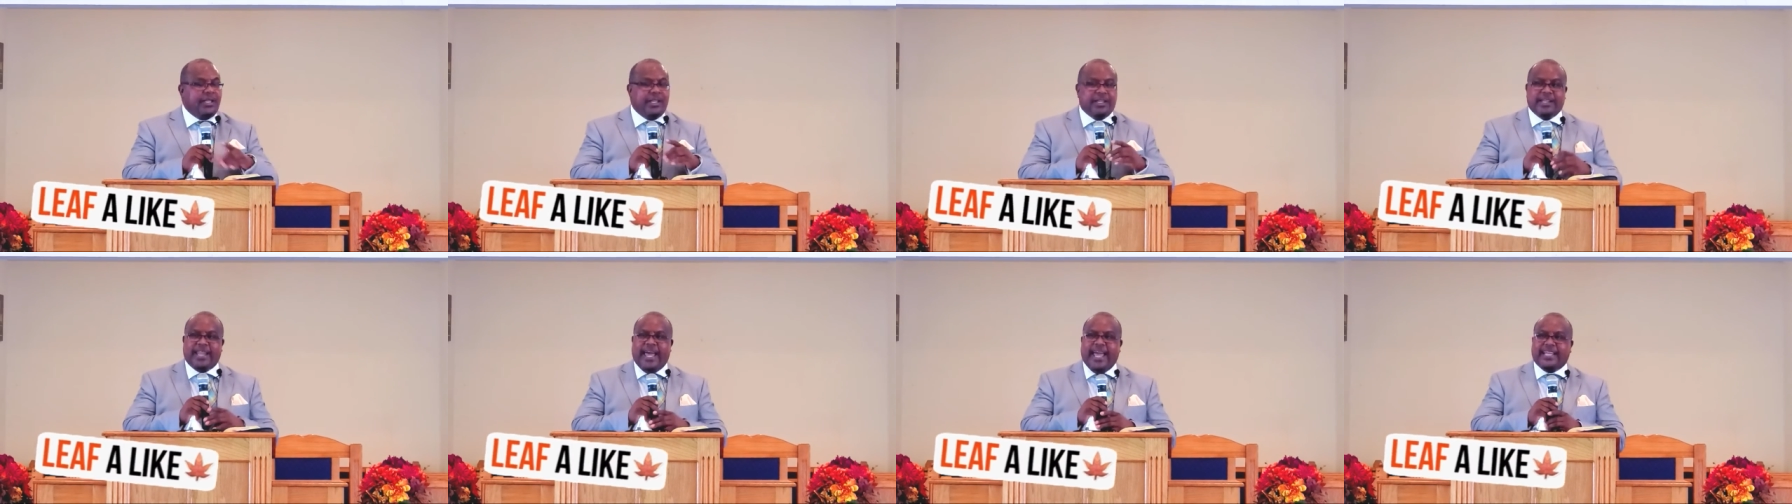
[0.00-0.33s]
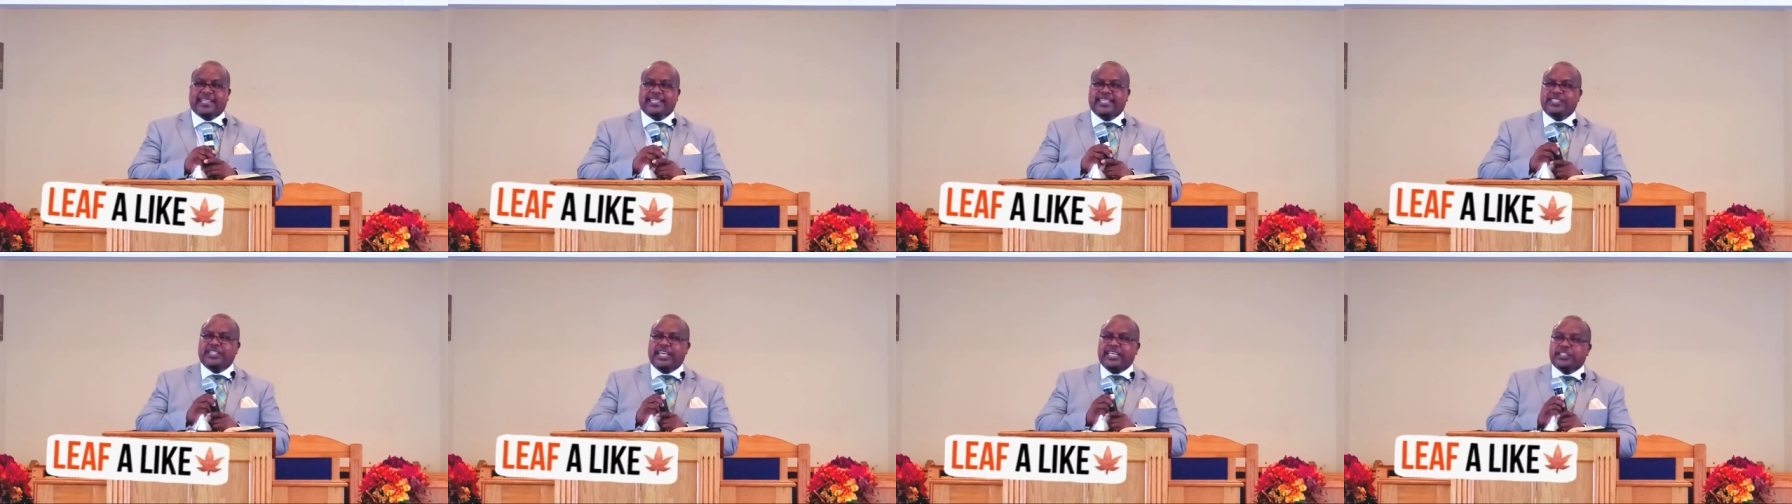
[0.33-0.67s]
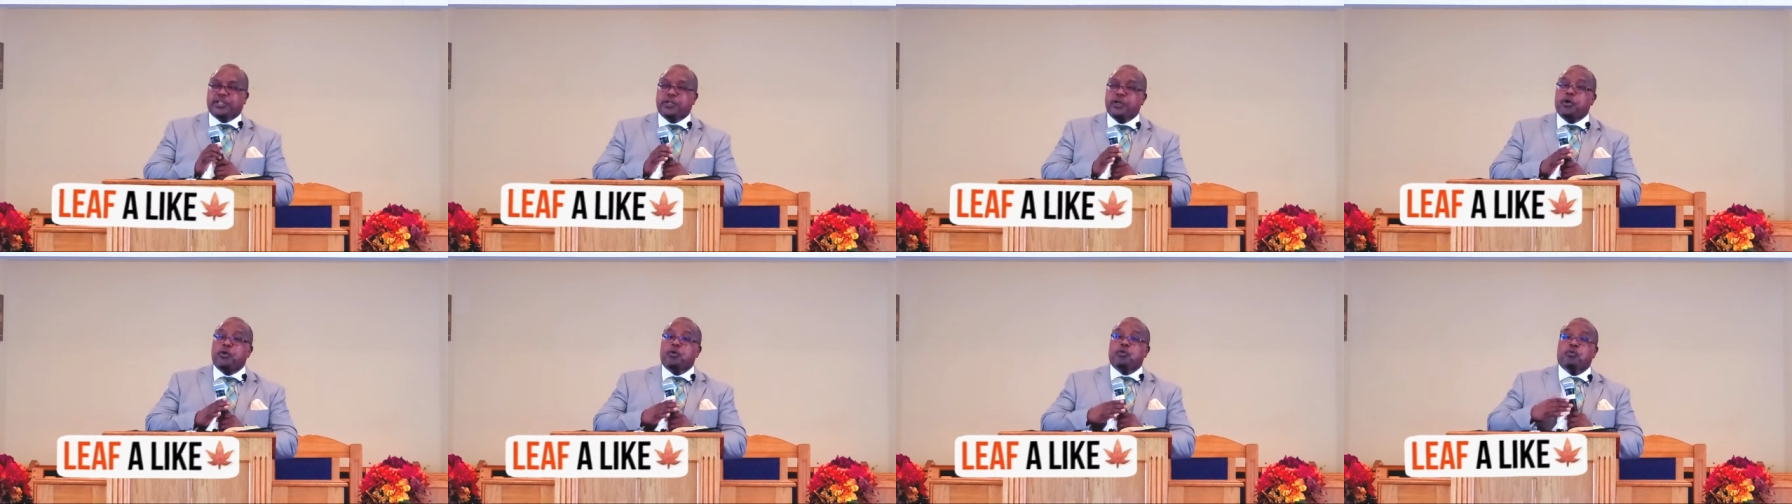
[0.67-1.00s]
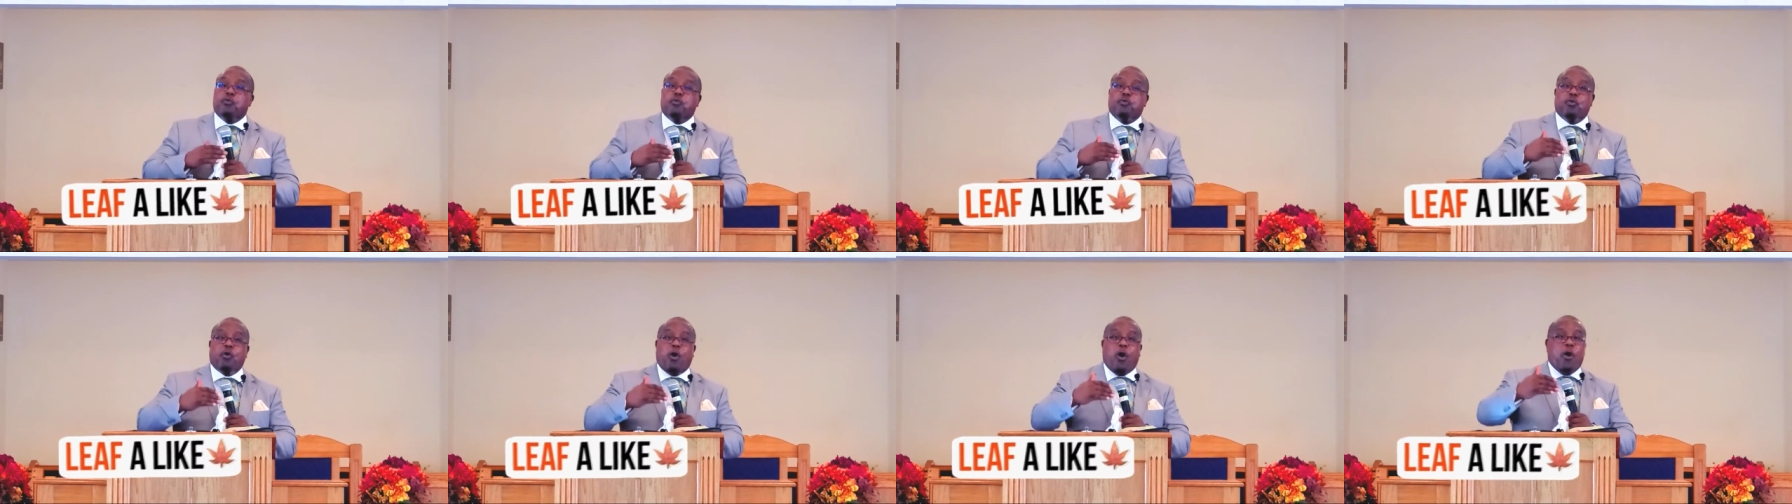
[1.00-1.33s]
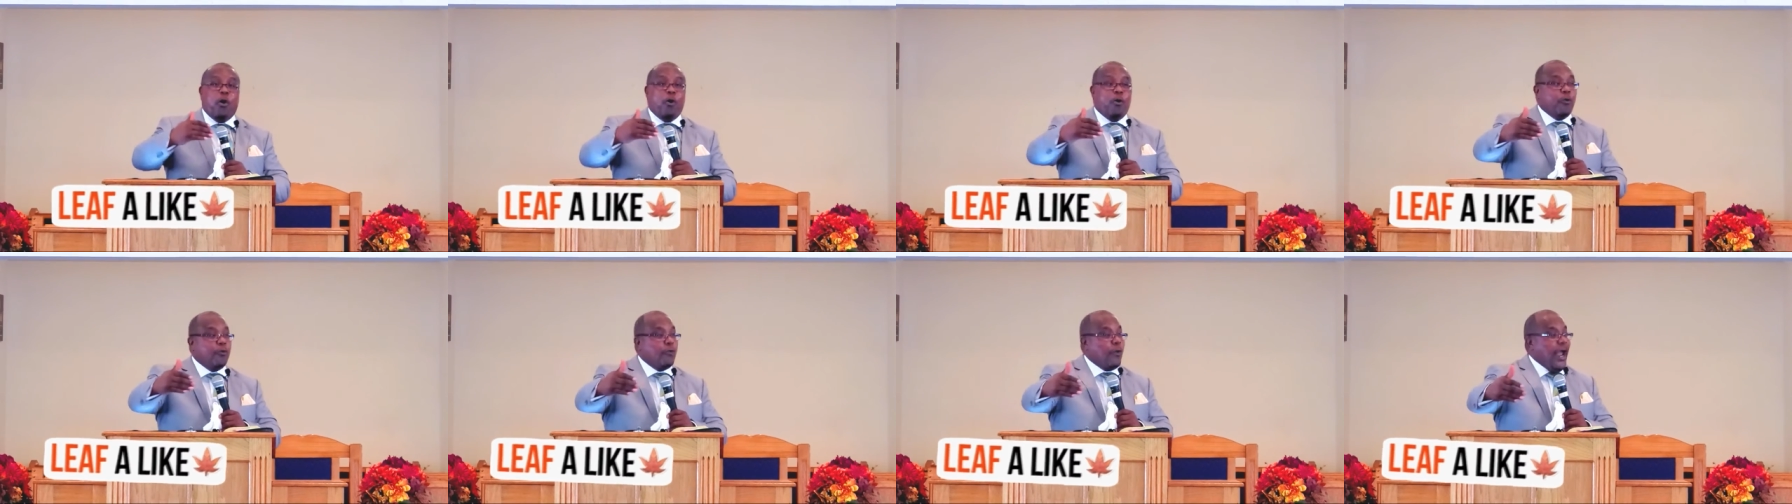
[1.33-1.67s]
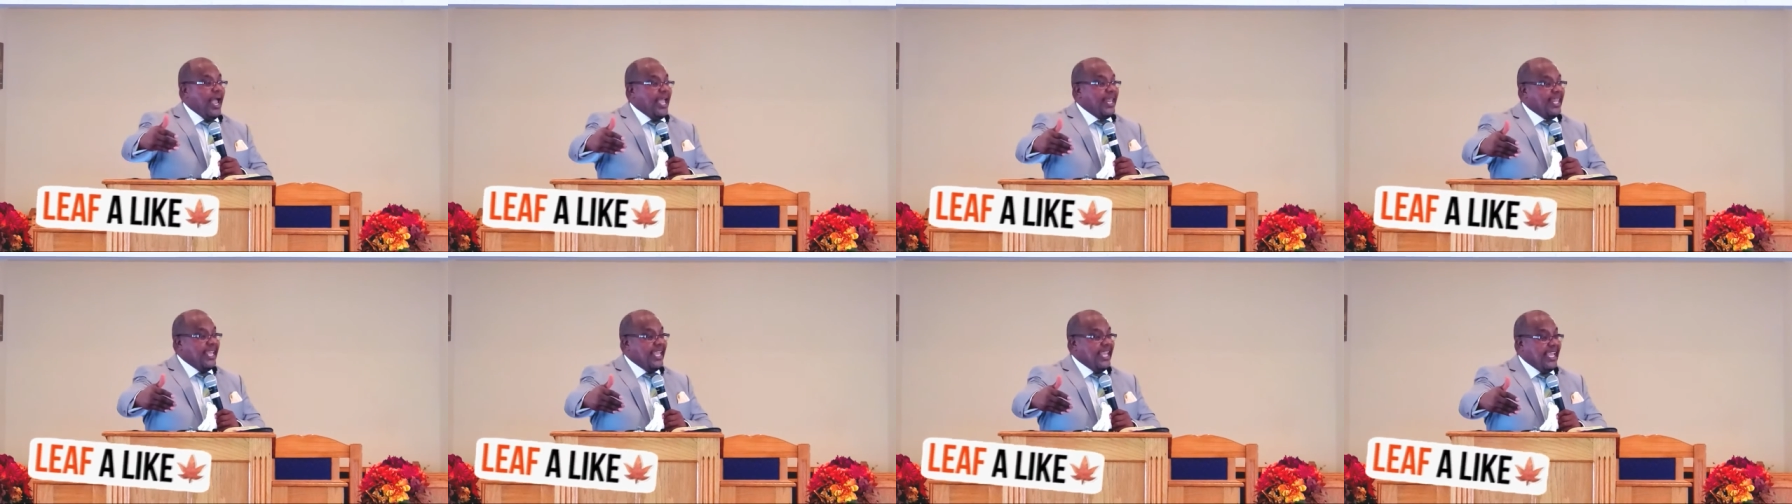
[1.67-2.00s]
look like you just roll
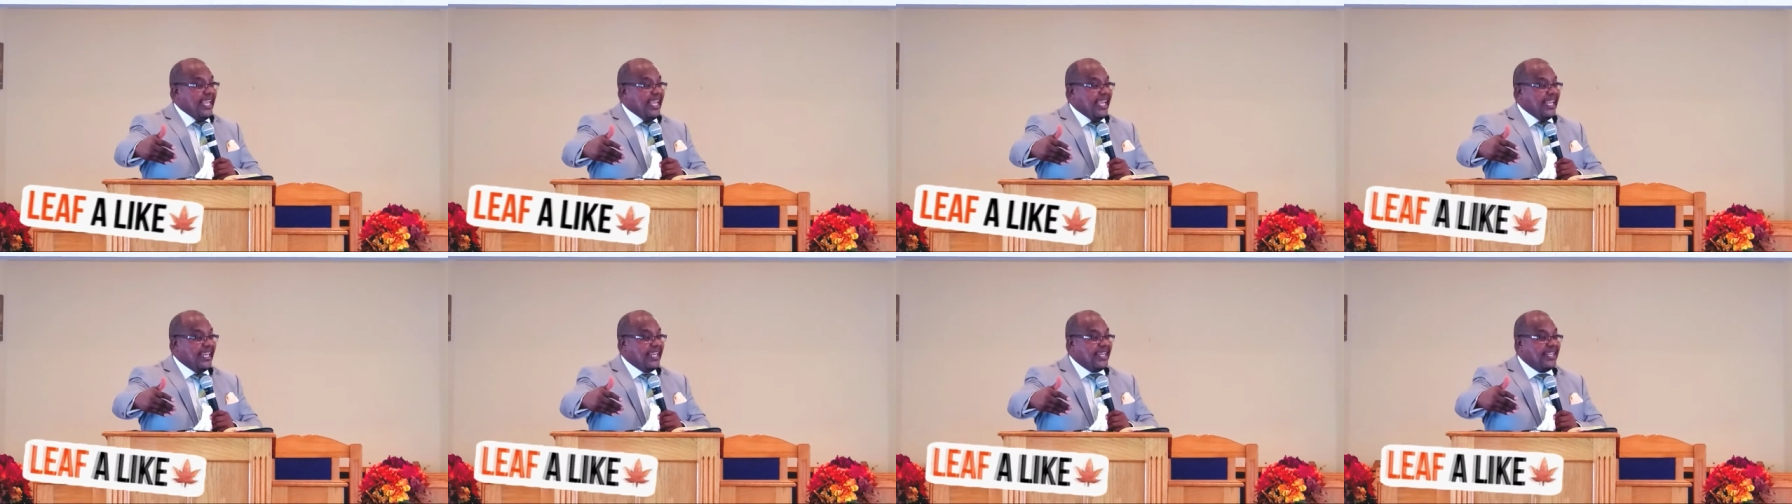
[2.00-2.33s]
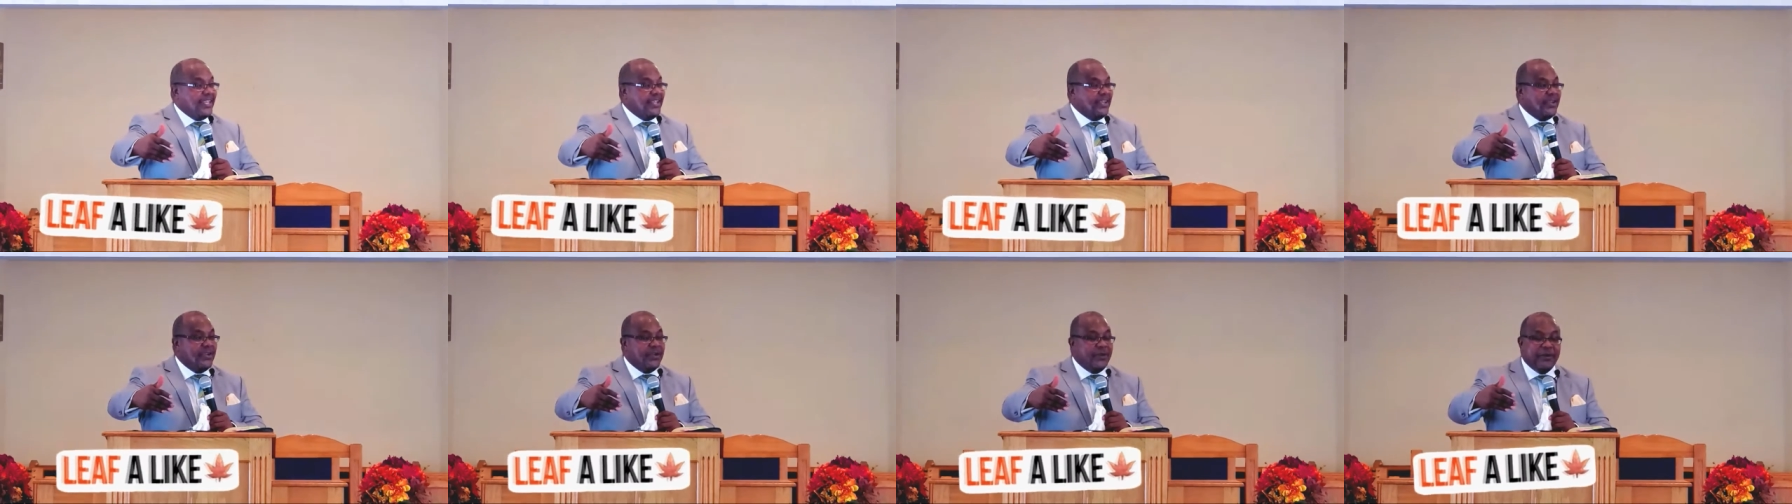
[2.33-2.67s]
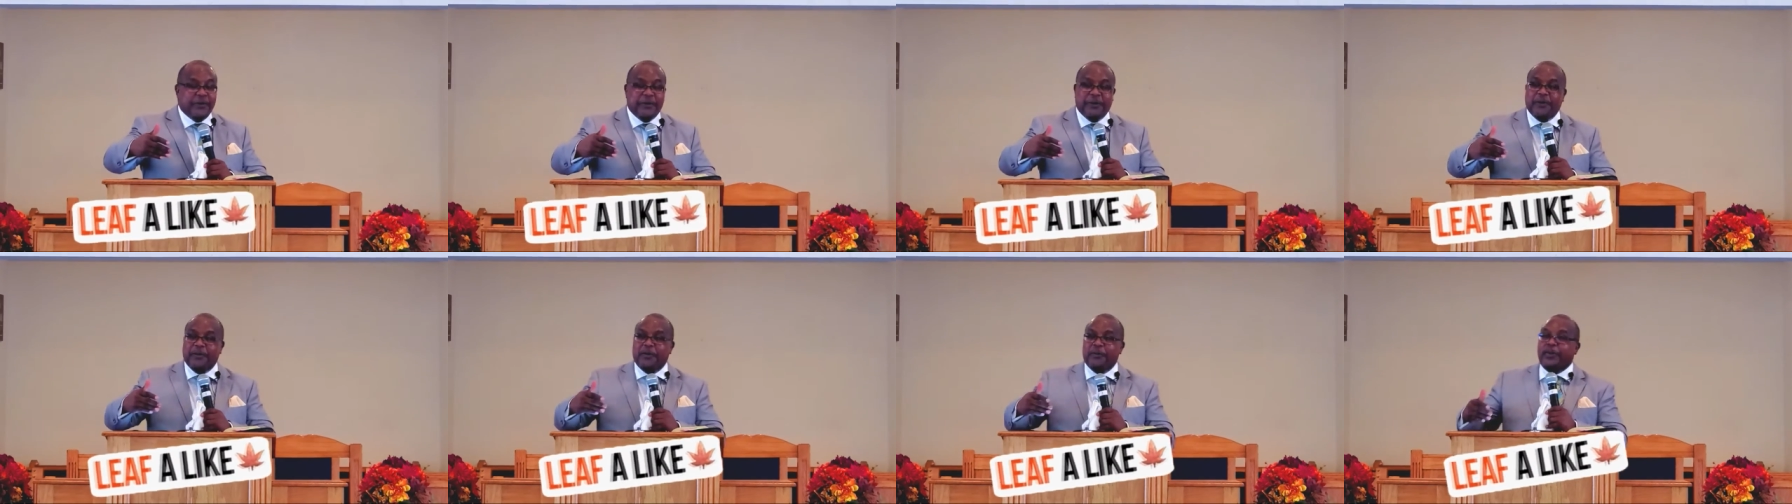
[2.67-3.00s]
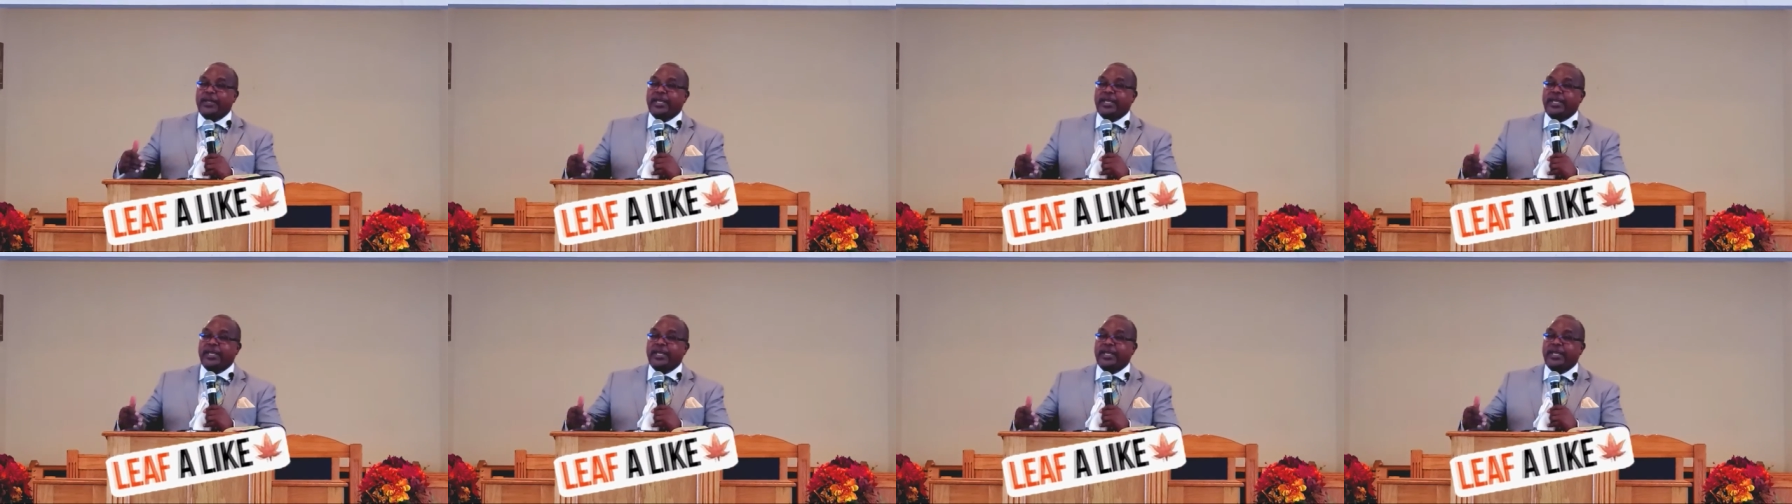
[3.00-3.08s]
right in